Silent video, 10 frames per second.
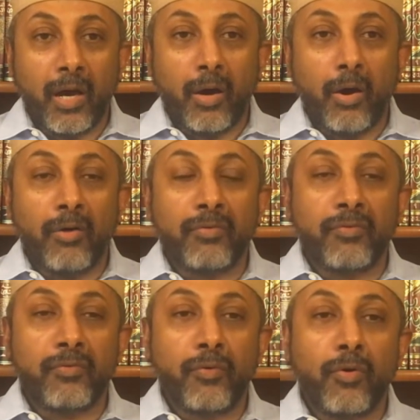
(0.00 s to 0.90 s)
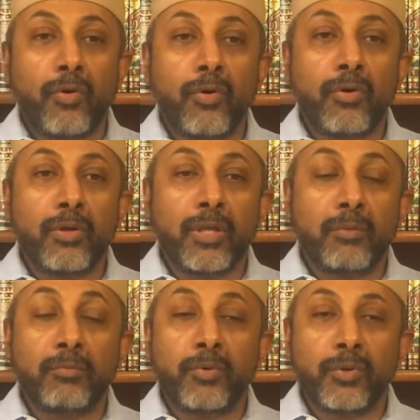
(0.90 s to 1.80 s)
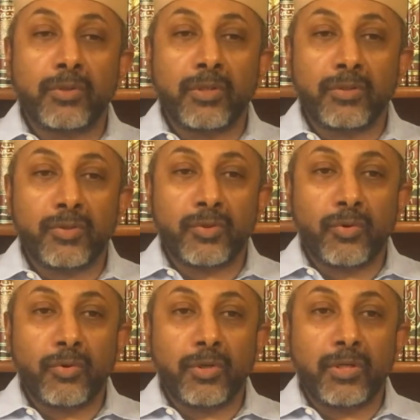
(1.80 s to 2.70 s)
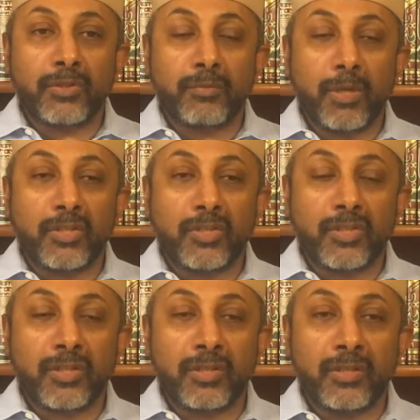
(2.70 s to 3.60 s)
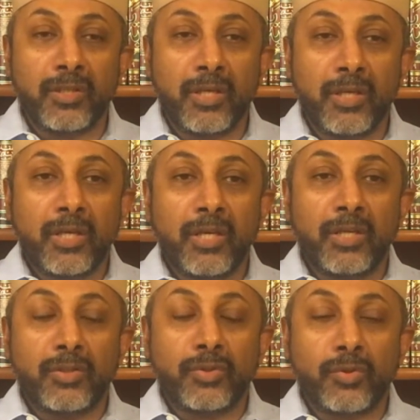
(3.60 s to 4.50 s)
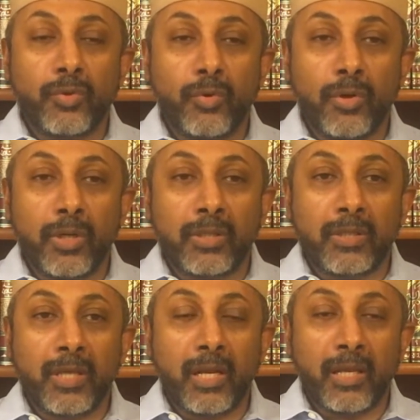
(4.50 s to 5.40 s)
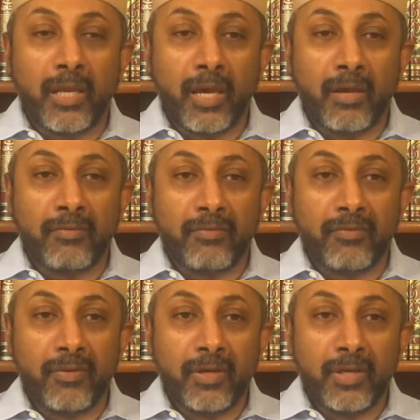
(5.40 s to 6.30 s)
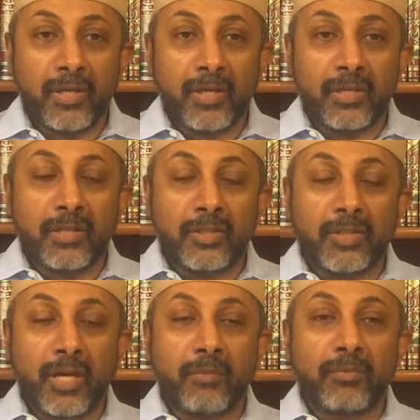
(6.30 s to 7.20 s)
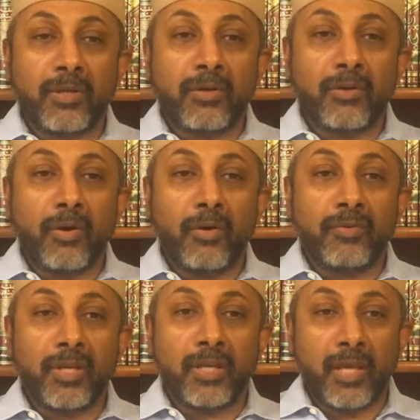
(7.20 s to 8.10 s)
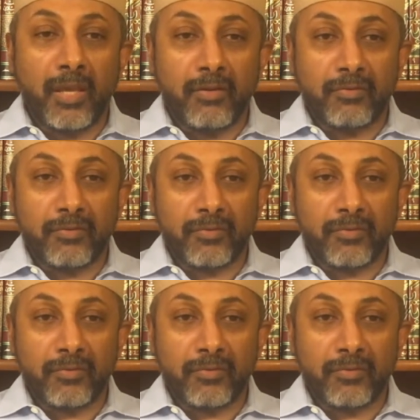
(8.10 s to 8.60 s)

of four important stories mentioned in Surah Al-Kahf, the chapter of the cave.